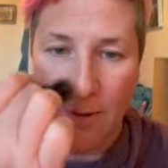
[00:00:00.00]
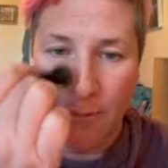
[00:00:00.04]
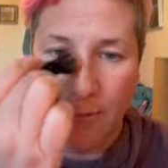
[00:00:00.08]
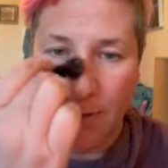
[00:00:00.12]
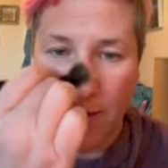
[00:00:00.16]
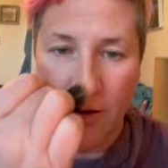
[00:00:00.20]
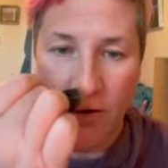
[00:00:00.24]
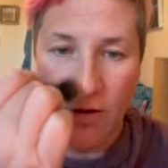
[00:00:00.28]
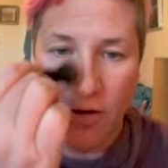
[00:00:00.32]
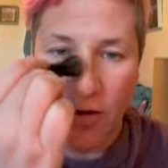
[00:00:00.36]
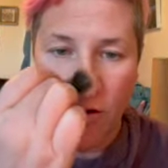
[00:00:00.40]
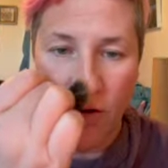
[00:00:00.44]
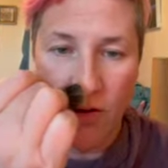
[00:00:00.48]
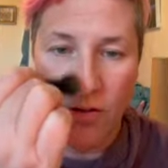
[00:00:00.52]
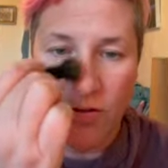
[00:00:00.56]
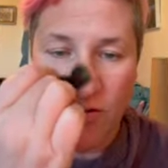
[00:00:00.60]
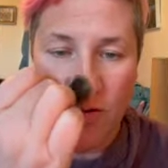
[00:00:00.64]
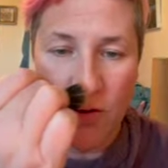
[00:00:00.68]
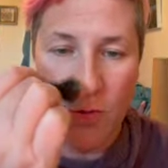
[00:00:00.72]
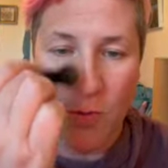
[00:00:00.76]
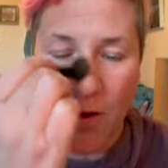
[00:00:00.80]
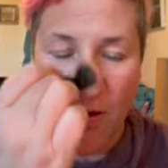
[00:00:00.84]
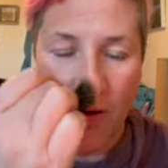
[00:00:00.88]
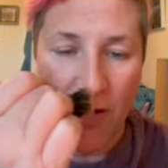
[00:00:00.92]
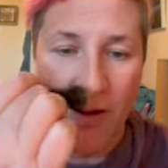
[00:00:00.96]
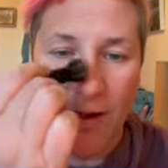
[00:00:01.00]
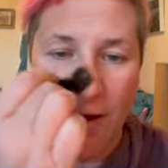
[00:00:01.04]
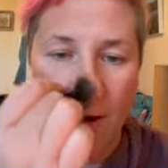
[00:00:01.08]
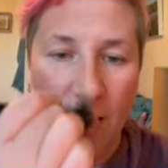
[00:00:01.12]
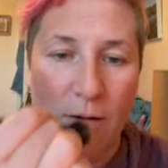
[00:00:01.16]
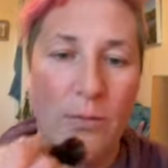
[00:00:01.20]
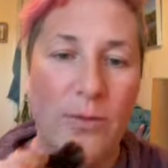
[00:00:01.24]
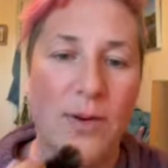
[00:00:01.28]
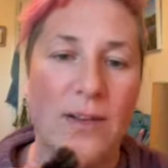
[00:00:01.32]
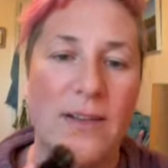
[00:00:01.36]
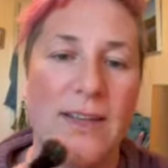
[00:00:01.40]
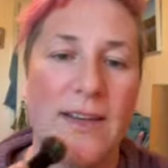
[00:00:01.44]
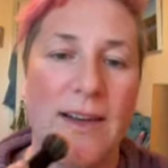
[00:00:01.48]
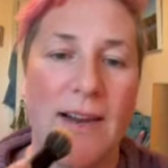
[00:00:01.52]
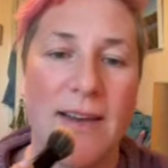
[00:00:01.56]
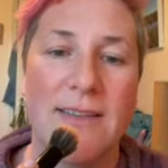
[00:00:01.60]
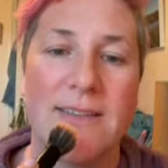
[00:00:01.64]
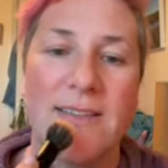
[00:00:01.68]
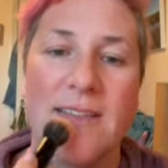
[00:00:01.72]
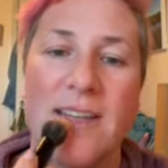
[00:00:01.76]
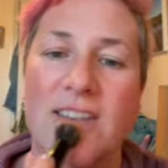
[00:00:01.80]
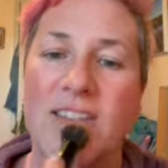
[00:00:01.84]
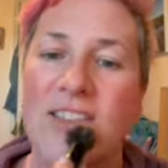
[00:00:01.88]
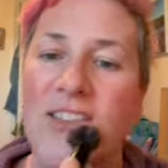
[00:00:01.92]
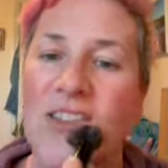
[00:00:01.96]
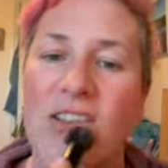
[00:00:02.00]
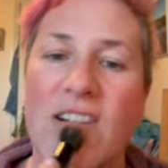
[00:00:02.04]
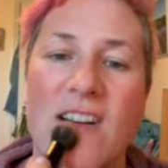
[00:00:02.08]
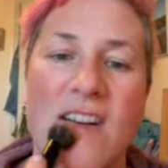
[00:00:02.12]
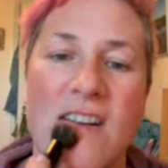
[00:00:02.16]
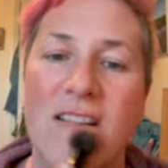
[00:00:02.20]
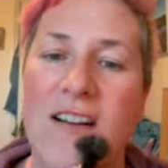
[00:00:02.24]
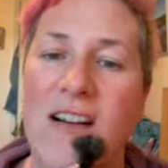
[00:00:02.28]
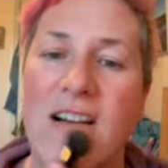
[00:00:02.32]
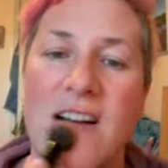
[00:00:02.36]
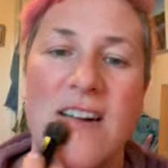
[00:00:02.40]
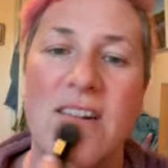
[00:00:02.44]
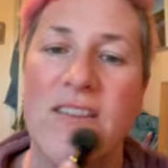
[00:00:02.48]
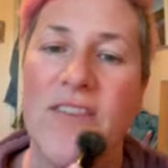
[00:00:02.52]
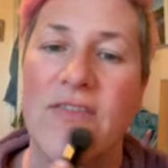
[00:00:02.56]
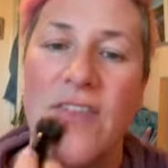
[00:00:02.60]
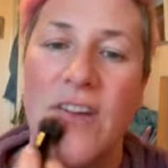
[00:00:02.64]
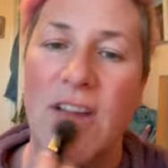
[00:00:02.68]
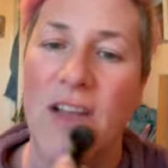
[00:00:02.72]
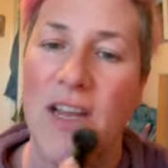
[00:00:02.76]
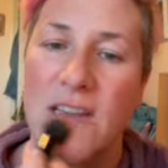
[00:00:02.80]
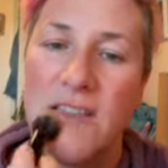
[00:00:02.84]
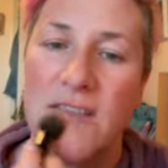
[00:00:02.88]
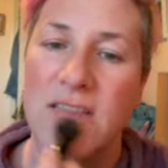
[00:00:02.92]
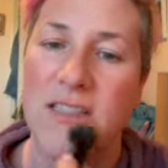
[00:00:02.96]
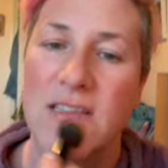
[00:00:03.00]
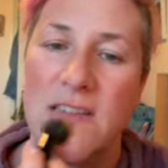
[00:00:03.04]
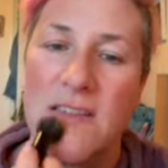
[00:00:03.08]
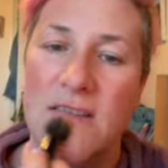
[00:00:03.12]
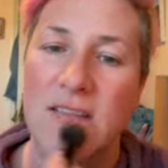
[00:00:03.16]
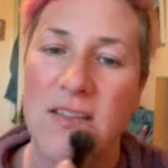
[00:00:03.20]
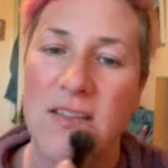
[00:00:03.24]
but you're used to wearing a really nice sunscreen on your face.